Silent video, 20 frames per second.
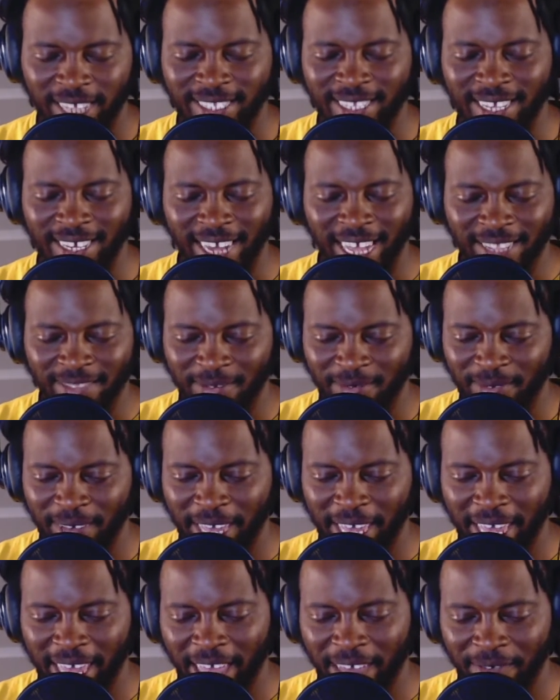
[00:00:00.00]
I like the
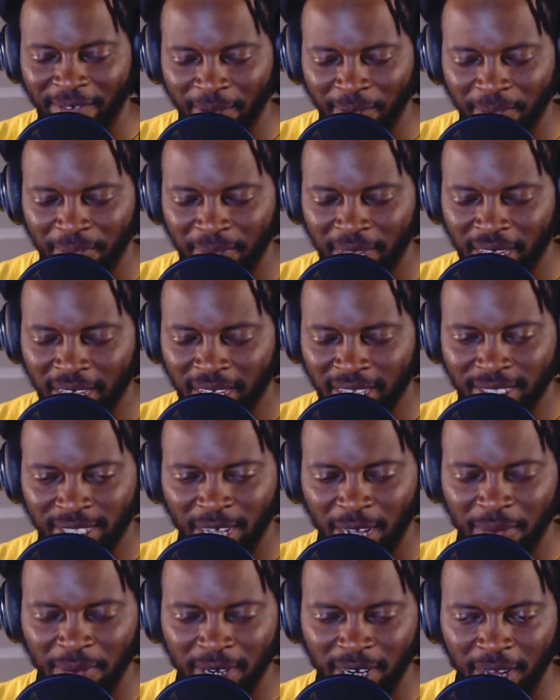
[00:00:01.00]
way Evan
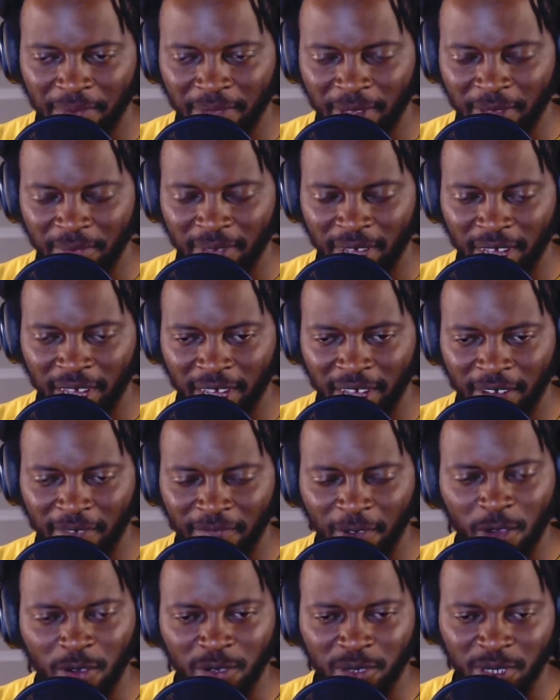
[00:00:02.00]
doubled up the
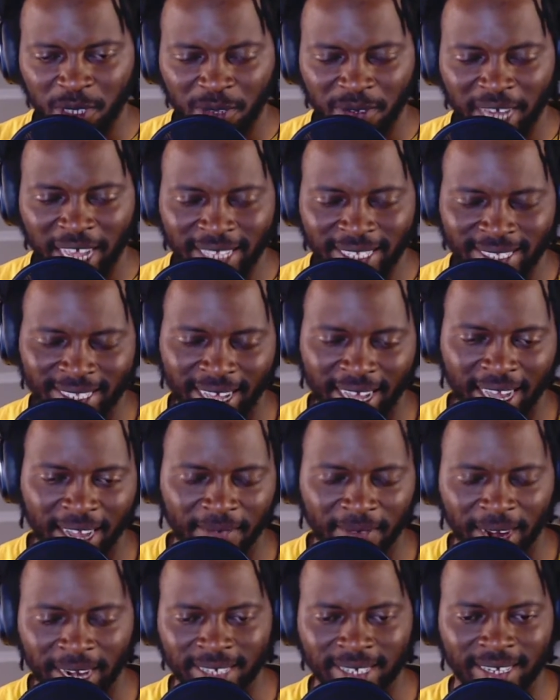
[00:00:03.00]
vocals on that side
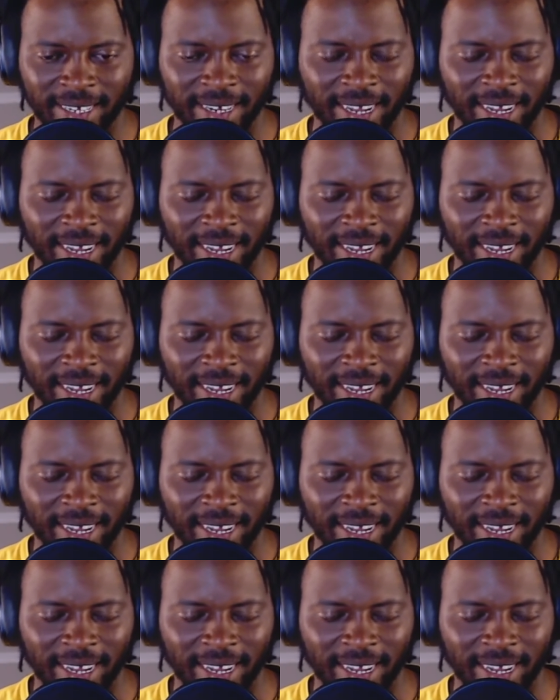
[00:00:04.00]
right there.